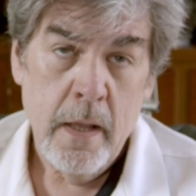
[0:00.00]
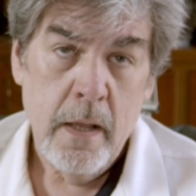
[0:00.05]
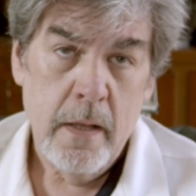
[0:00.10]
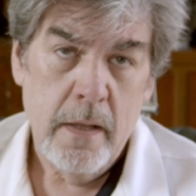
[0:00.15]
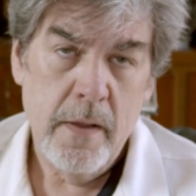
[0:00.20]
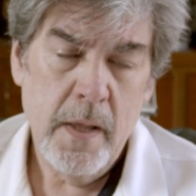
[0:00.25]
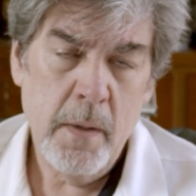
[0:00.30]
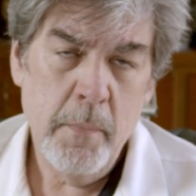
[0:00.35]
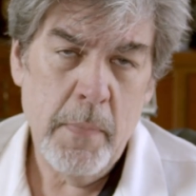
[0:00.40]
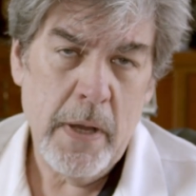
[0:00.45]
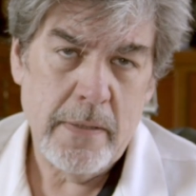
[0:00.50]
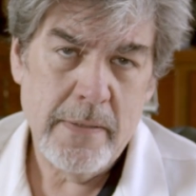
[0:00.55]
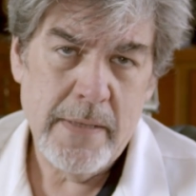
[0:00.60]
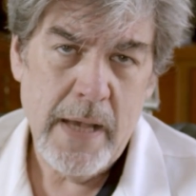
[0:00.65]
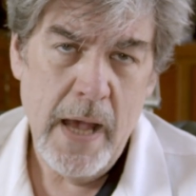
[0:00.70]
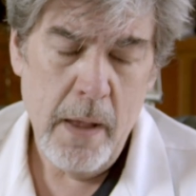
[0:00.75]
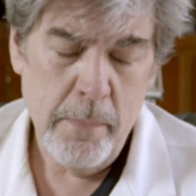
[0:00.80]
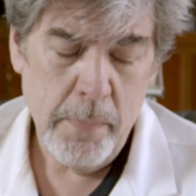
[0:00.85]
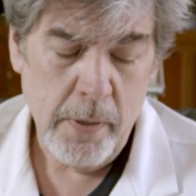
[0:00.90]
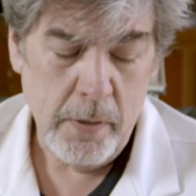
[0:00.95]
The thing about
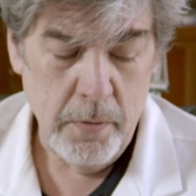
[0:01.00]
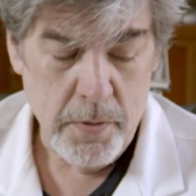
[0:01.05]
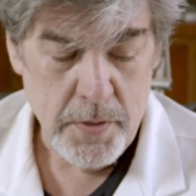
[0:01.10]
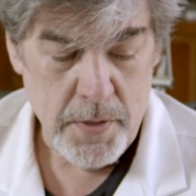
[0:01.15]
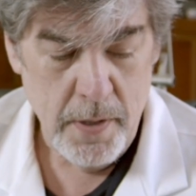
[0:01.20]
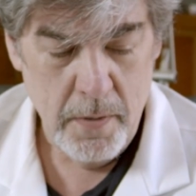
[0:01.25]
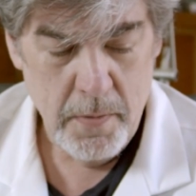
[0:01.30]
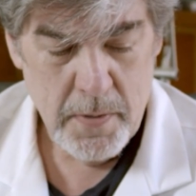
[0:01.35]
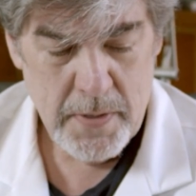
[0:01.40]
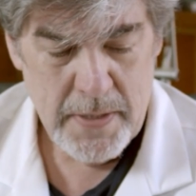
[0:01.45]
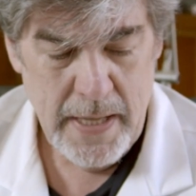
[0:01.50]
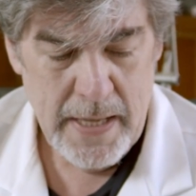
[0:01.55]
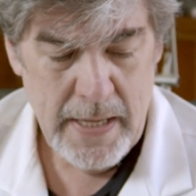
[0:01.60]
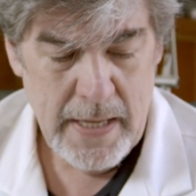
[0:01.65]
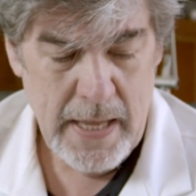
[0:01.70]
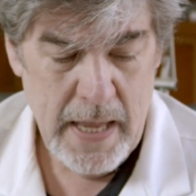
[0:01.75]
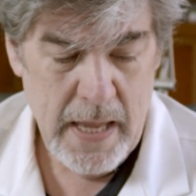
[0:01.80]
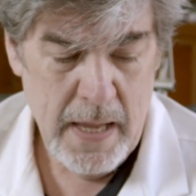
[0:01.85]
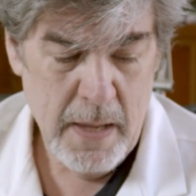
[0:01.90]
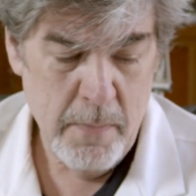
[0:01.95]
topicals, though, is they
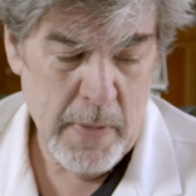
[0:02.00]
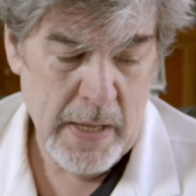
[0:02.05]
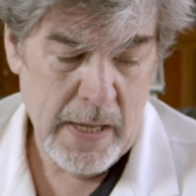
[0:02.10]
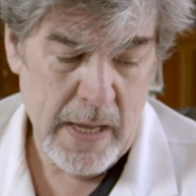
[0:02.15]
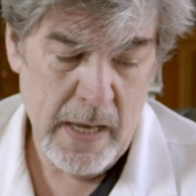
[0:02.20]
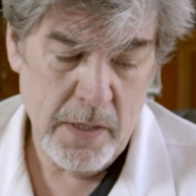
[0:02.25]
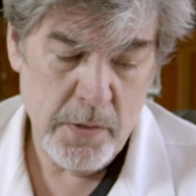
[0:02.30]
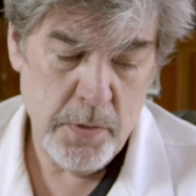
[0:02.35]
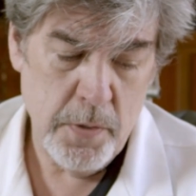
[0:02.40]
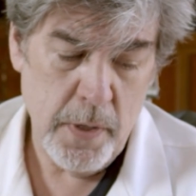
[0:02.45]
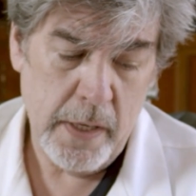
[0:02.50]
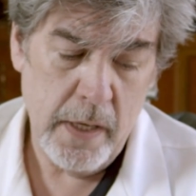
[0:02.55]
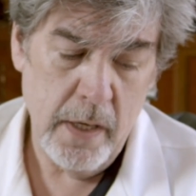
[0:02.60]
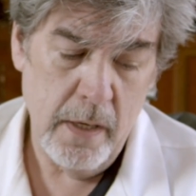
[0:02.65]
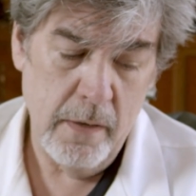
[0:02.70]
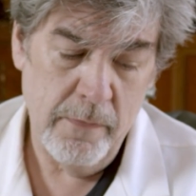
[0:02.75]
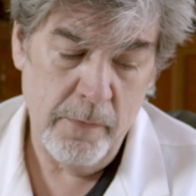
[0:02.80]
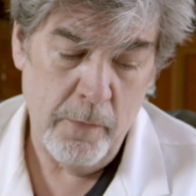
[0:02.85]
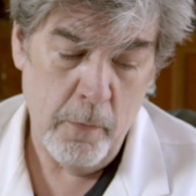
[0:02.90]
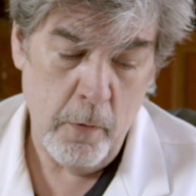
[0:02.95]
can be kind of tricky
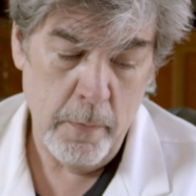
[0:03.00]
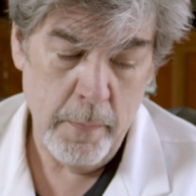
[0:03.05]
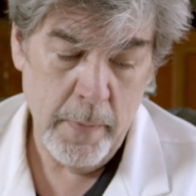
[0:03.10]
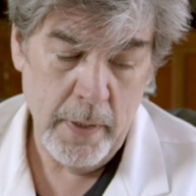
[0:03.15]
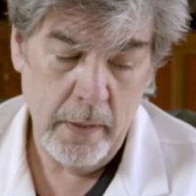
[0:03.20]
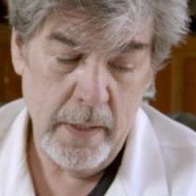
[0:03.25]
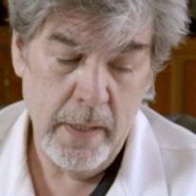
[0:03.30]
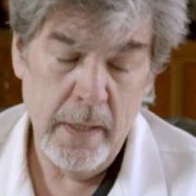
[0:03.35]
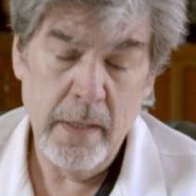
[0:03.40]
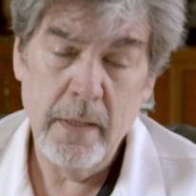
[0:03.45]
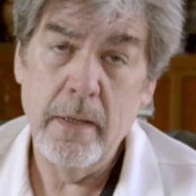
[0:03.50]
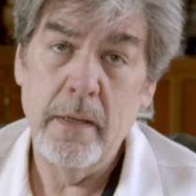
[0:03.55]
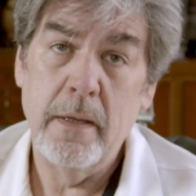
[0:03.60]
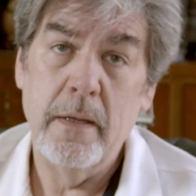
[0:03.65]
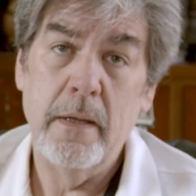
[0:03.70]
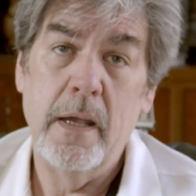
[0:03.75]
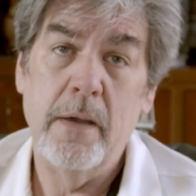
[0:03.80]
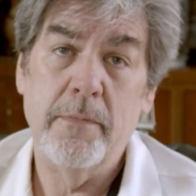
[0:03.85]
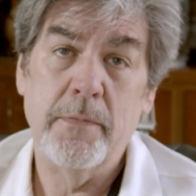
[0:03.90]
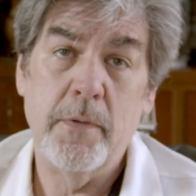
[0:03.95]
to
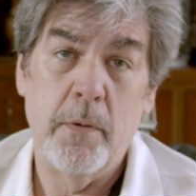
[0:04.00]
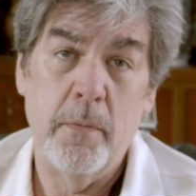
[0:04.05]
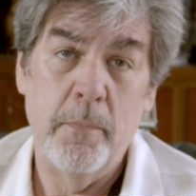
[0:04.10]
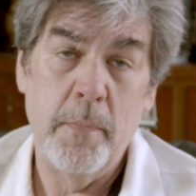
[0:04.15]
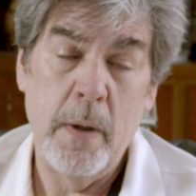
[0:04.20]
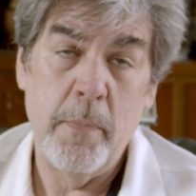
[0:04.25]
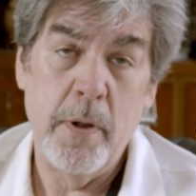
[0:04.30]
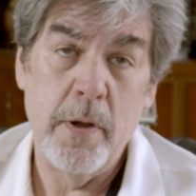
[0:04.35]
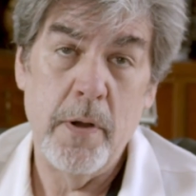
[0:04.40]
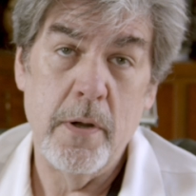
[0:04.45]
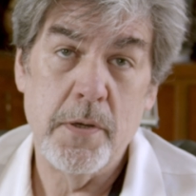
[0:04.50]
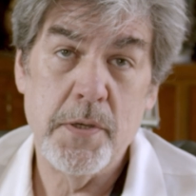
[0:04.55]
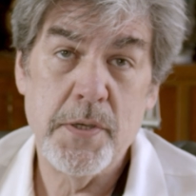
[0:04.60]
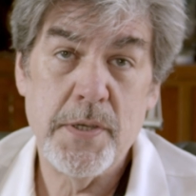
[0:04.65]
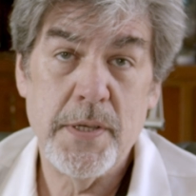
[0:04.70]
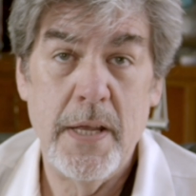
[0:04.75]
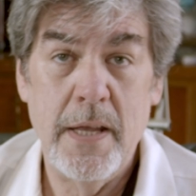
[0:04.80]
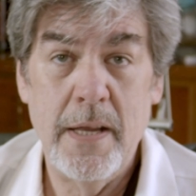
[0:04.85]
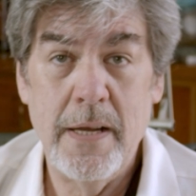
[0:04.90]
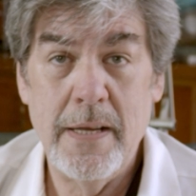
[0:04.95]
formulate. You have to remember your
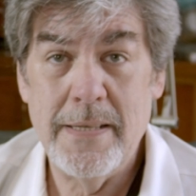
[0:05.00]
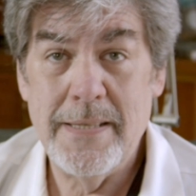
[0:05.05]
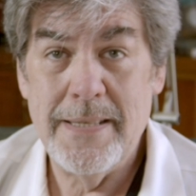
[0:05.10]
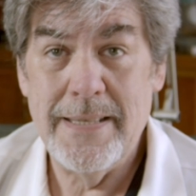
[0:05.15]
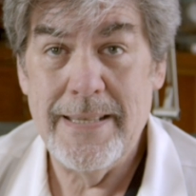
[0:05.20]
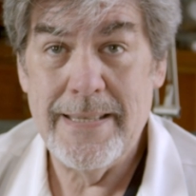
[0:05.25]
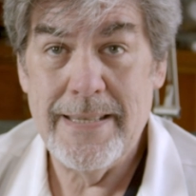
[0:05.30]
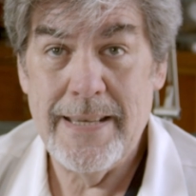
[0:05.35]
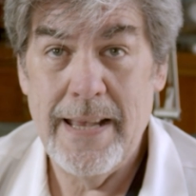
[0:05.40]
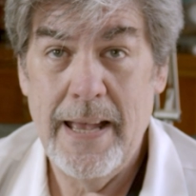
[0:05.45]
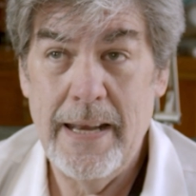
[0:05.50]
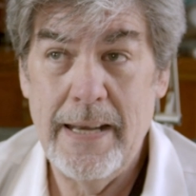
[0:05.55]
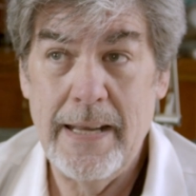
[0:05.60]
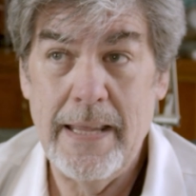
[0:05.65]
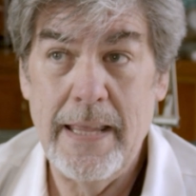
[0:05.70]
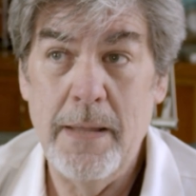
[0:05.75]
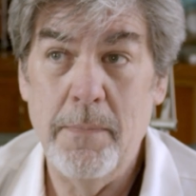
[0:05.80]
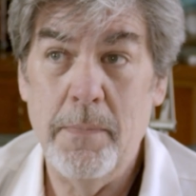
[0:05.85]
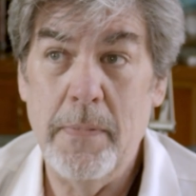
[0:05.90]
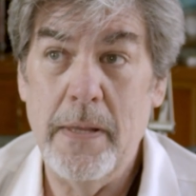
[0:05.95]
skin is designed to
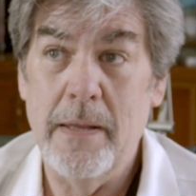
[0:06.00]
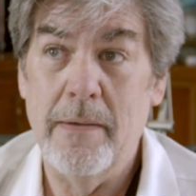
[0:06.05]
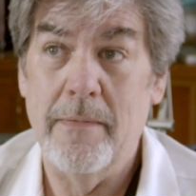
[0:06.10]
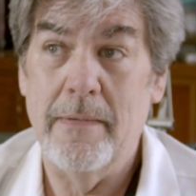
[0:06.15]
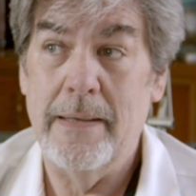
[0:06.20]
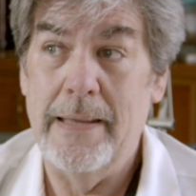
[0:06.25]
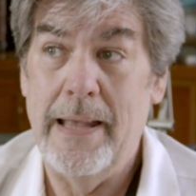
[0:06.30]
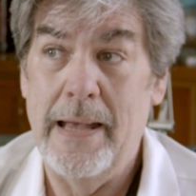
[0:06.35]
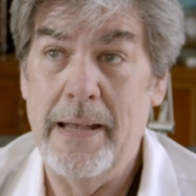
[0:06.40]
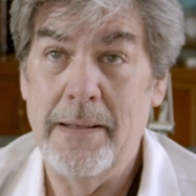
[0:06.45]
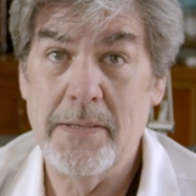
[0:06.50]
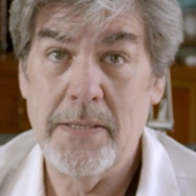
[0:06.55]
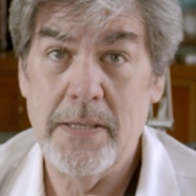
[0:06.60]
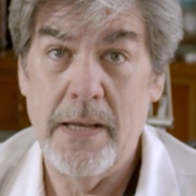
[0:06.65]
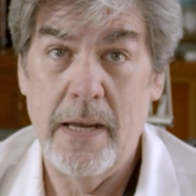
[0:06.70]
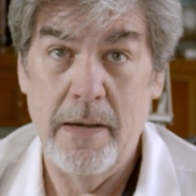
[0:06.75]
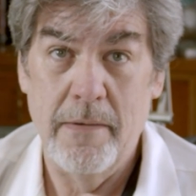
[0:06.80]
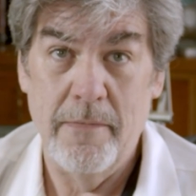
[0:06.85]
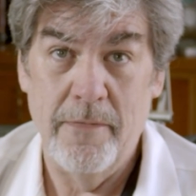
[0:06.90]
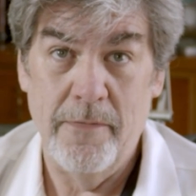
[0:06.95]
keep the
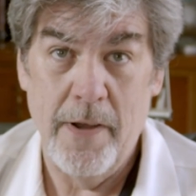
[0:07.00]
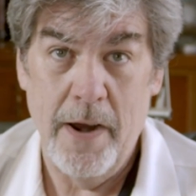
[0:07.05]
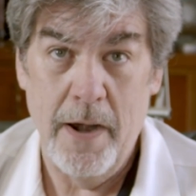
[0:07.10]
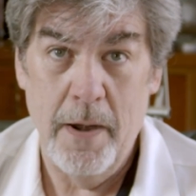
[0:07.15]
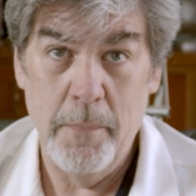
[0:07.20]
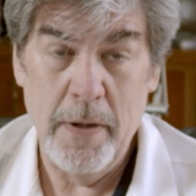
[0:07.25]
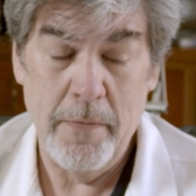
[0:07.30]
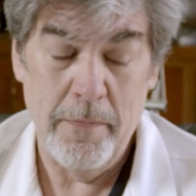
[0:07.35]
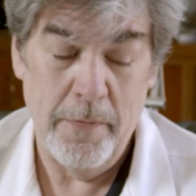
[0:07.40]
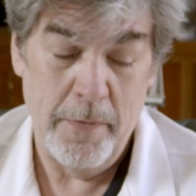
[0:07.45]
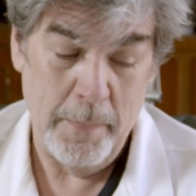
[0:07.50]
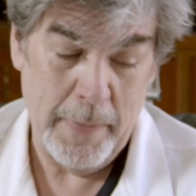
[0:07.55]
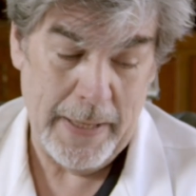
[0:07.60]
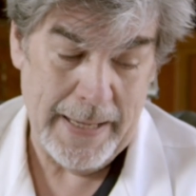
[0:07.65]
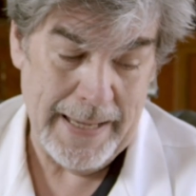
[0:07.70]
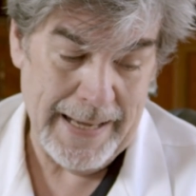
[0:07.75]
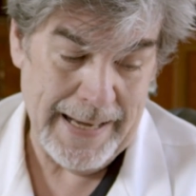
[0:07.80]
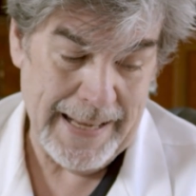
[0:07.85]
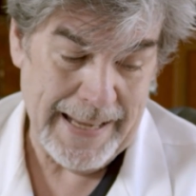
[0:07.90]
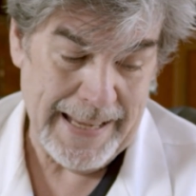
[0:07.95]
outside environment from
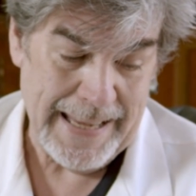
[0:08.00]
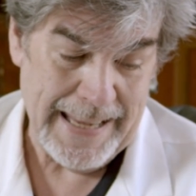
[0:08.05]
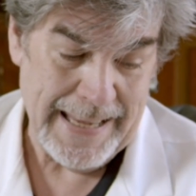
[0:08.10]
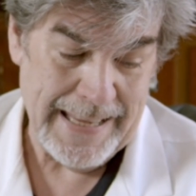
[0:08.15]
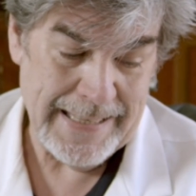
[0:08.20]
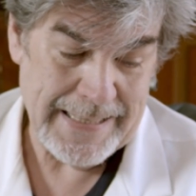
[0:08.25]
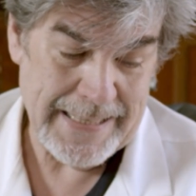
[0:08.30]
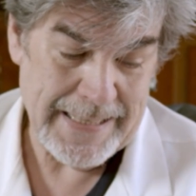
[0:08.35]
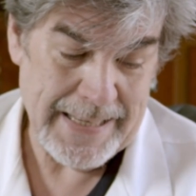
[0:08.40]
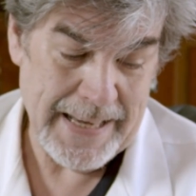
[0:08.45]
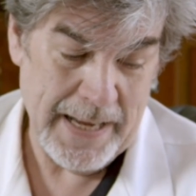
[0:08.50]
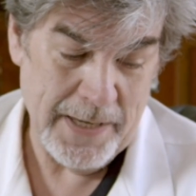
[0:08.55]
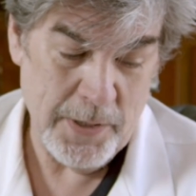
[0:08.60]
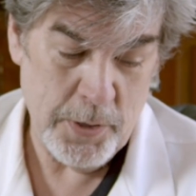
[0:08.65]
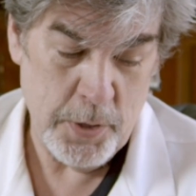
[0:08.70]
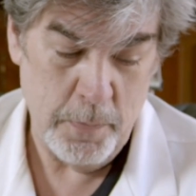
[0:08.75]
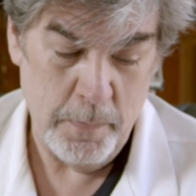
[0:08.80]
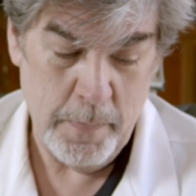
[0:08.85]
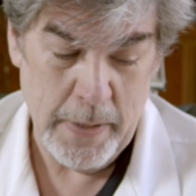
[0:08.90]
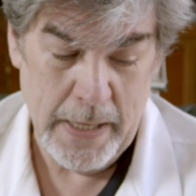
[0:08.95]
getting inside
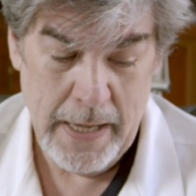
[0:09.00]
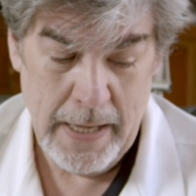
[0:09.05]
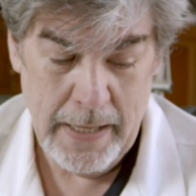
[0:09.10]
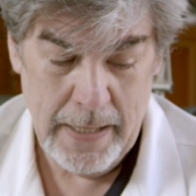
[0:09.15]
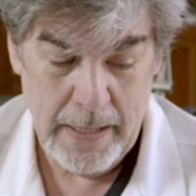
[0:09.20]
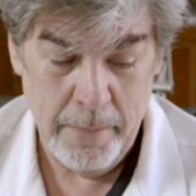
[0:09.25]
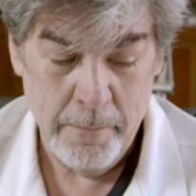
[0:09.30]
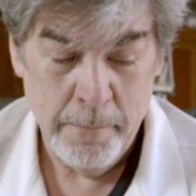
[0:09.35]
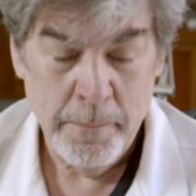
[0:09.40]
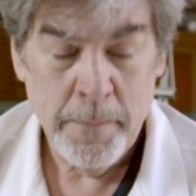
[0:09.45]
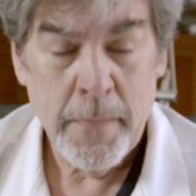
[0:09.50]
your body.